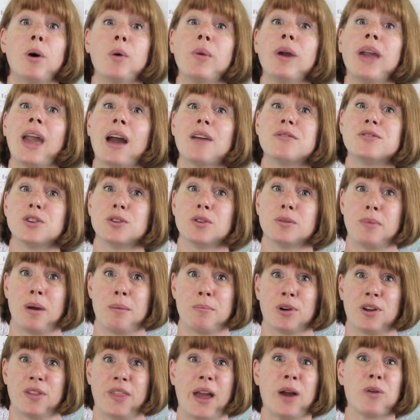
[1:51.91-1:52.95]
But we have to
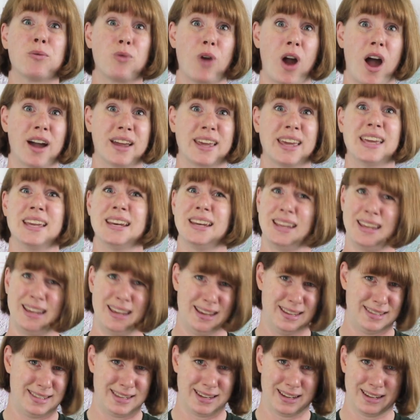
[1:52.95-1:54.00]
remember that Rocket
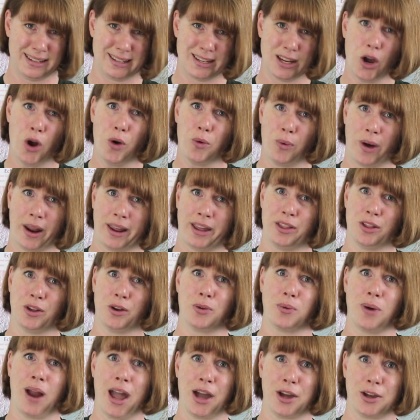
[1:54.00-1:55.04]
isn't a
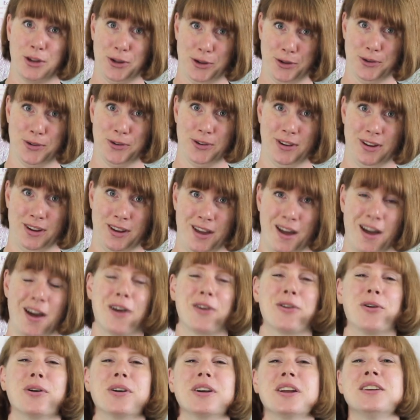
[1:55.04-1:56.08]
regular raccoon.
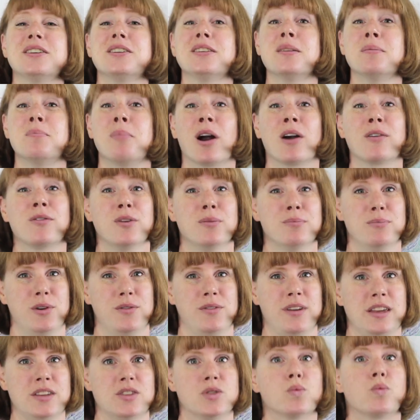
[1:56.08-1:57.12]
According to the Marvel
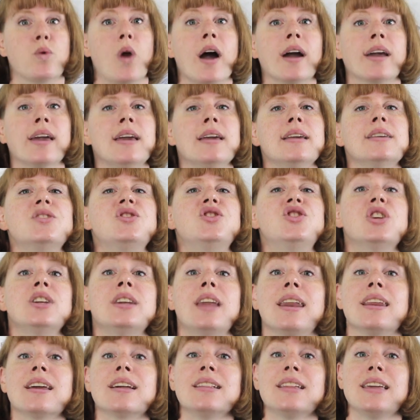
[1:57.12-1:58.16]
movies, Rocket is
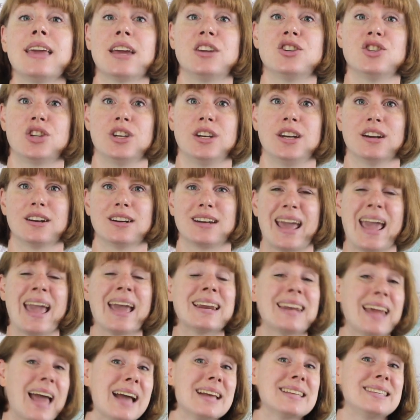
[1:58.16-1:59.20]
genetically engineered
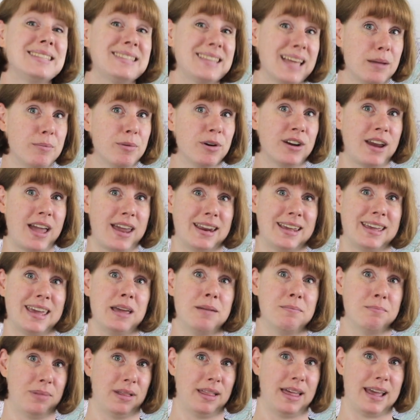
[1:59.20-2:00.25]
and has cybernetic
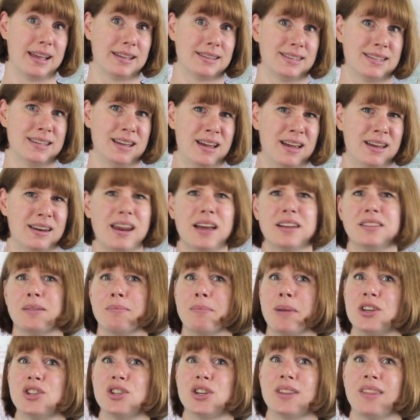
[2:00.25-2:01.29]
implants, not
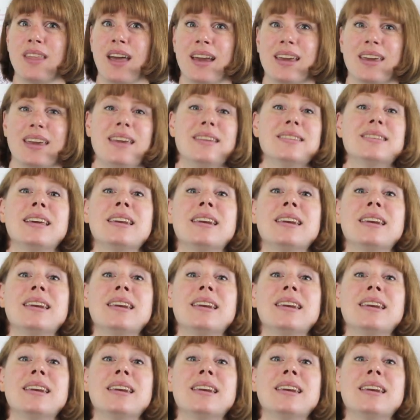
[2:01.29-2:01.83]
to mention that he's